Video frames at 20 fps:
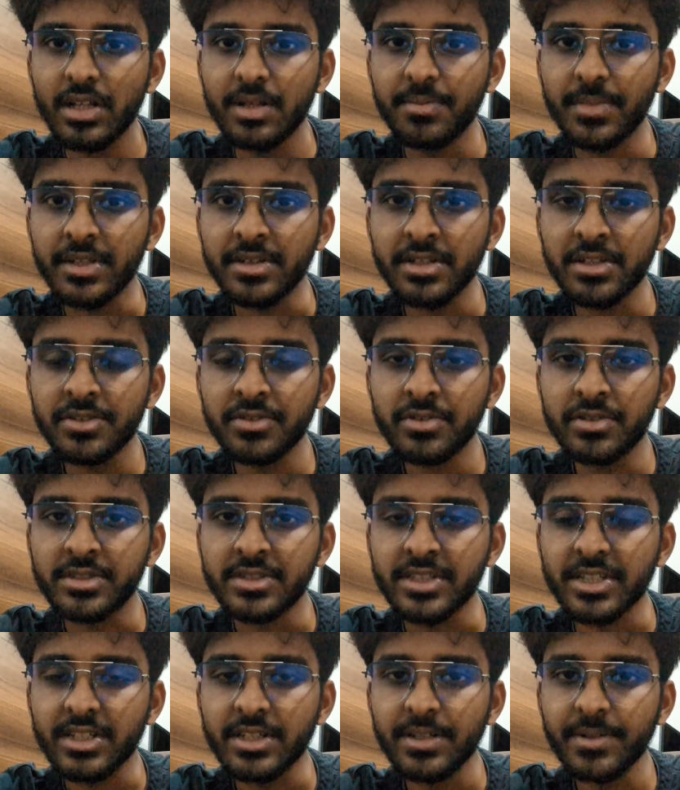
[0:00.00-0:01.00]
message
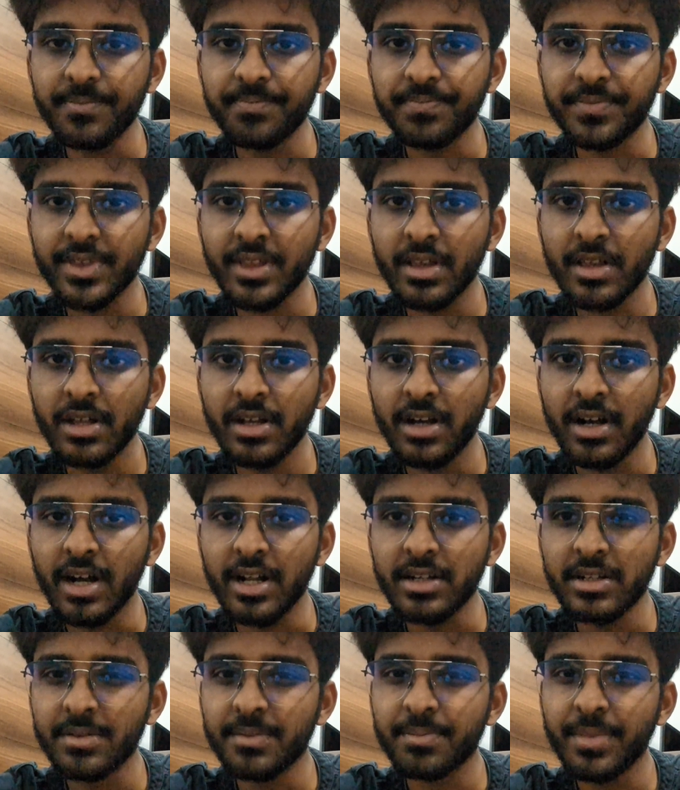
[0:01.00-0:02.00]
switching,
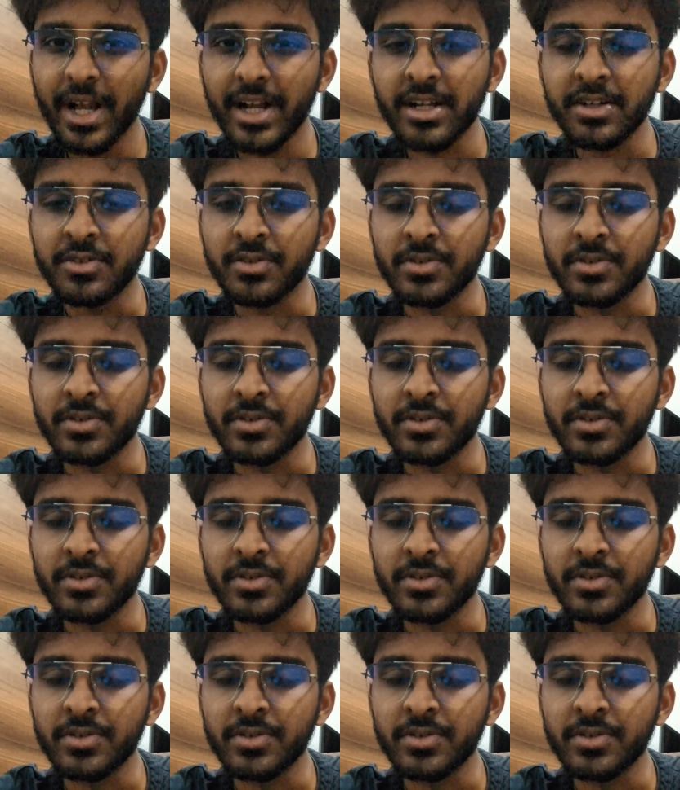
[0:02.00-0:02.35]
and packet